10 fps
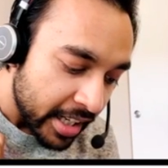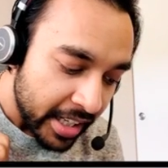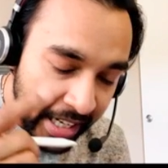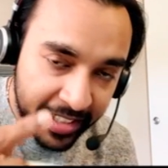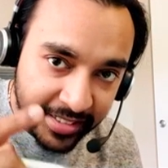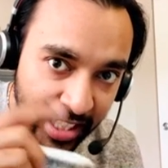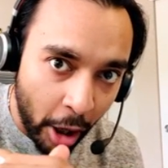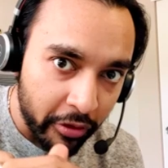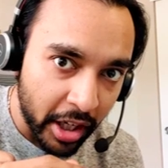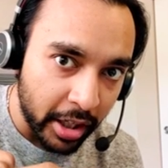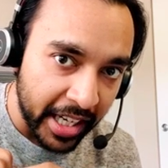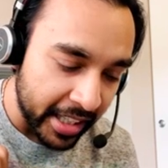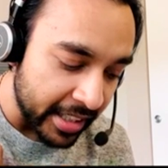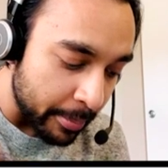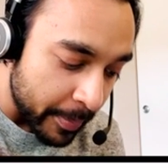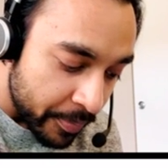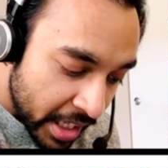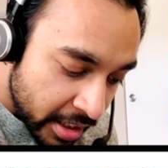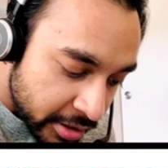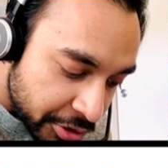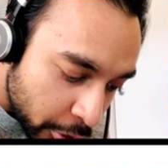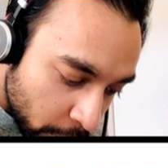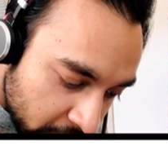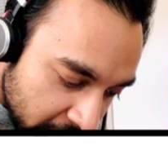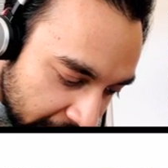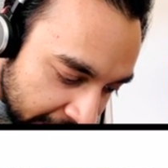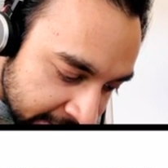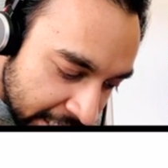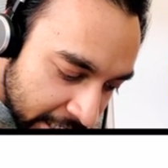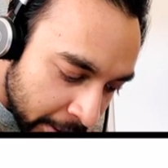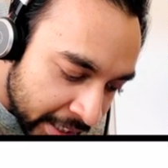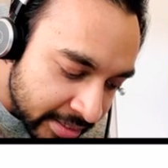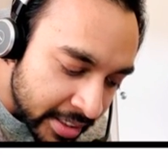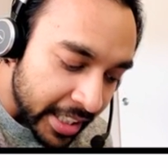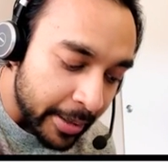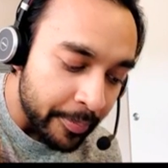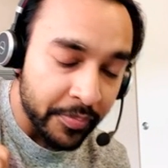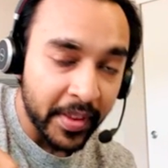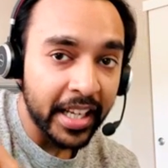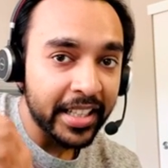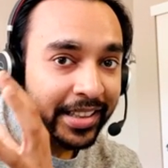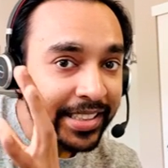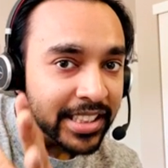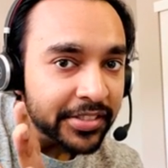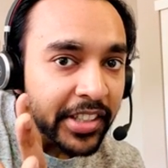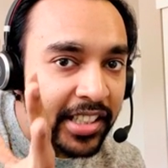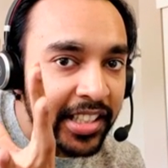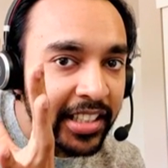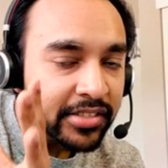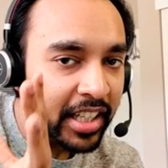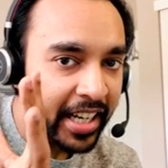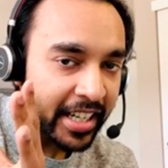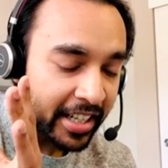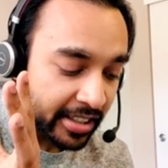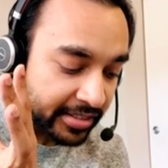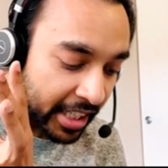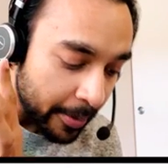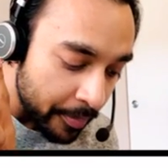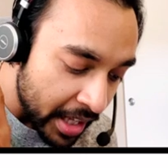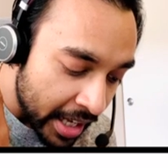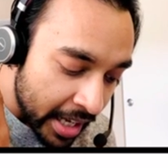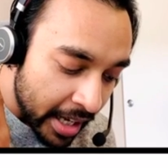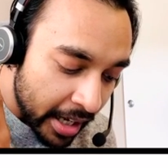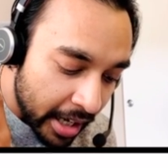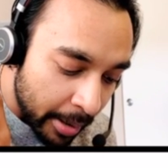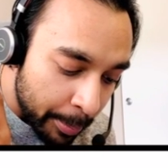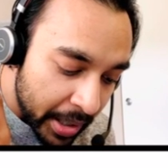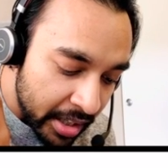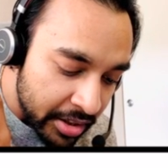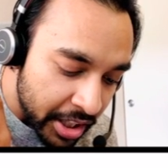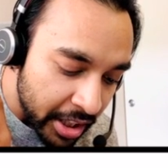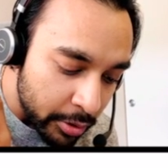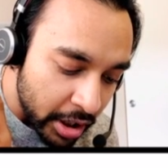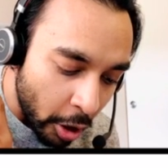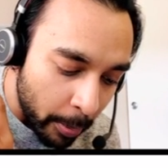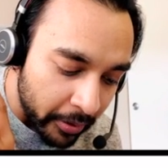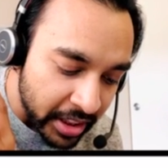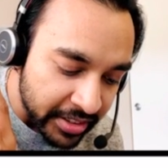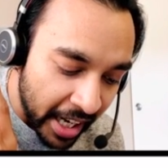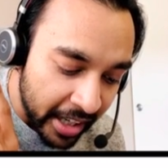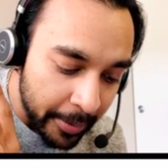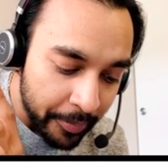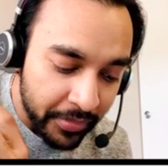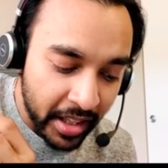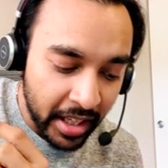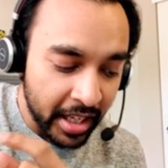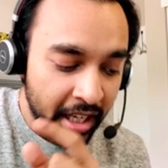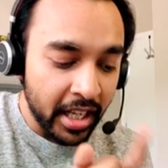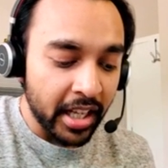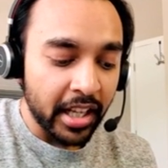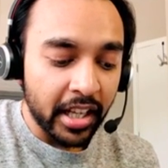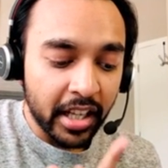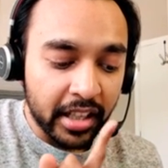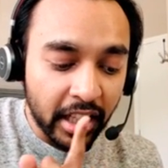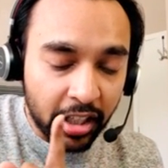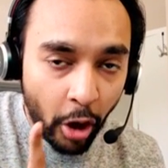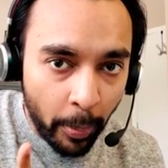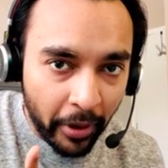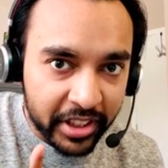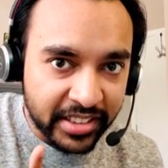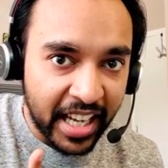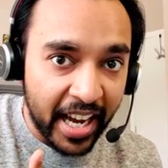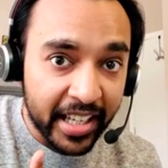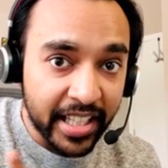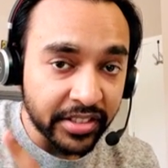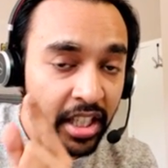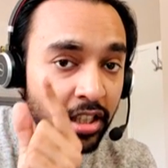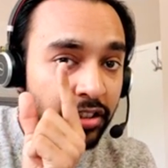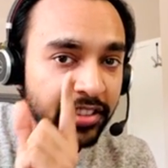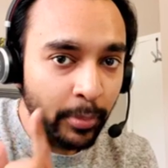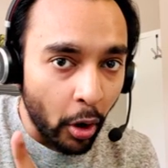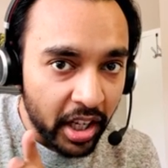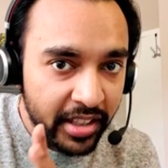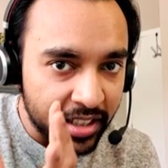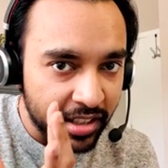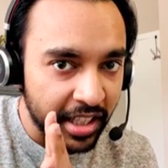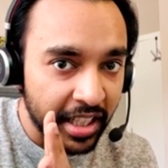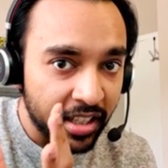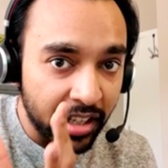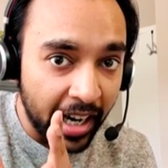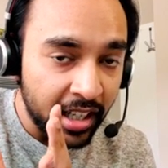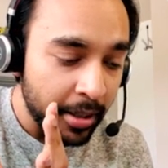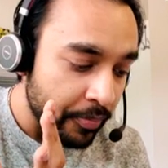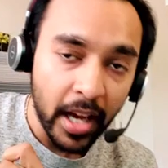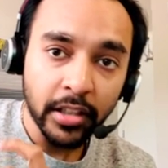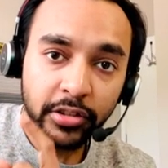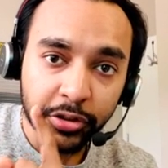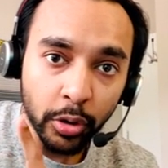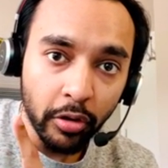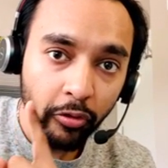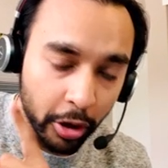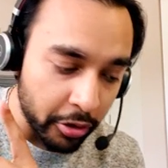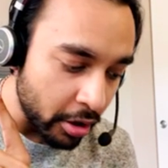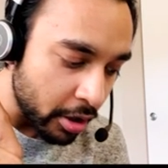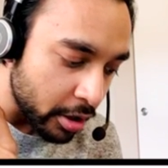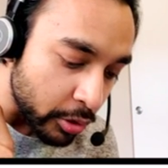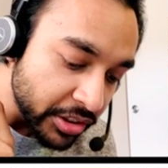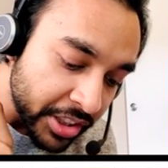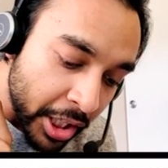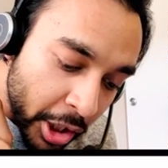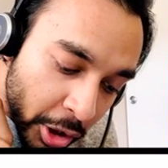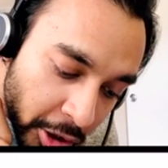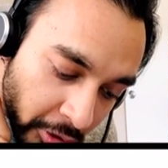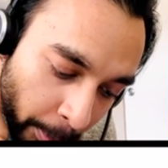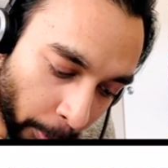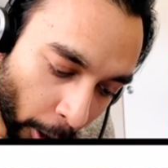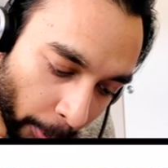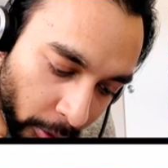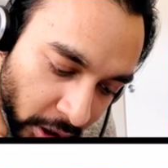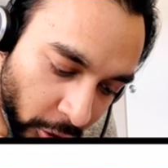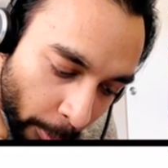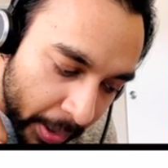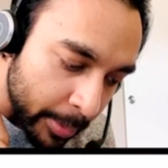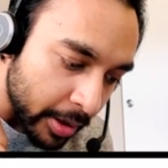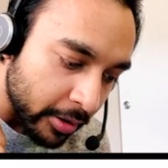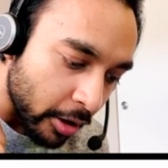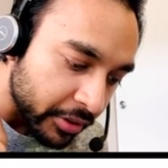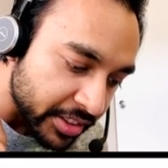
Let us see how we are getting them. So the next element is 3. This is where things will get interesting. Compare 3 to the top of the stack. The top of the stack is smaller than 3, right? So what you're going to do is you will pop out the top element of the